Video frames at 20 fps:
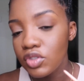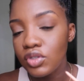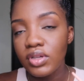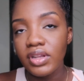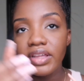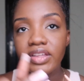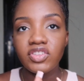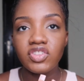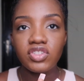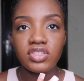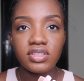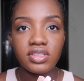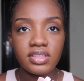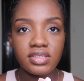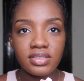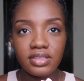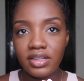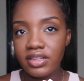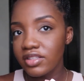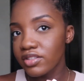Like just a
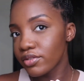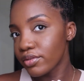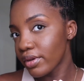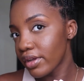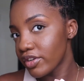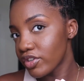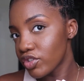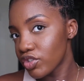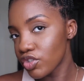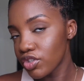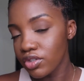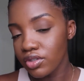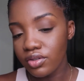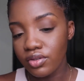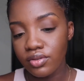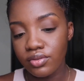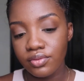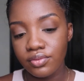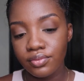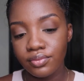subtle
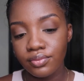addition.